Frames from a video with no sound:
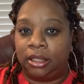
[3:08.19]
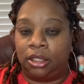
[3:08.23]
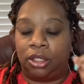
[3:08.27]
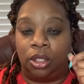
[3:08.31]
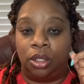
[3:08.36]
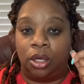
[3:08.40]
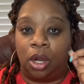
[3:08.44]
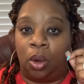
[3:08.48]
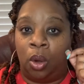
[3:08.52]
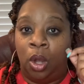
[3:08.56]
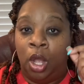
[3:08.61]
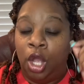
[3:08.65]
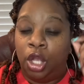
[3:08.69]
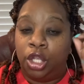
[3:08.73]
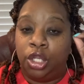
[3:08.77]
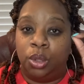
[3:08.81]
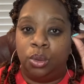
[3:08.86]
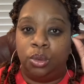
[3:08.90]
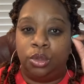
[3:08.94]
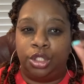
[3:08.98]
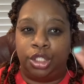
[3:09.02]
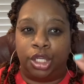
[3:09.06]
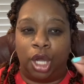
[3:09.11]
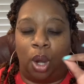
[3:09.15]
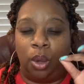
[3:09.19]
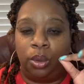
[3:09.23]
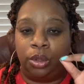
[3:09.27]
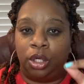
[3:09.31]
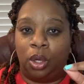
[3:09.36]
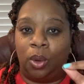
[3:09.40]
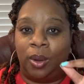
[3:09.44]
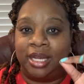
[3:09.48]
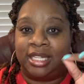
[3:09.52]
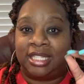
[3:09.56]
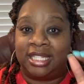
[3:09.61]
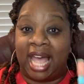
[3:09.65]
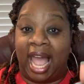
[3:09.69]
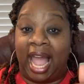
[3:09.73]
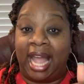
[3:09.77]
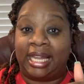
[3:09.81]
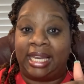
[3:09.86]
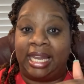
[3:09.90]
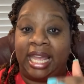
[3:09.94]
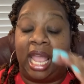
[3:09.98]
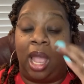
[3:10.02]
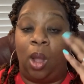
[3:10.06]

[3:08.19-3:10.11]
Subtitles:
You know, you don't know exactly.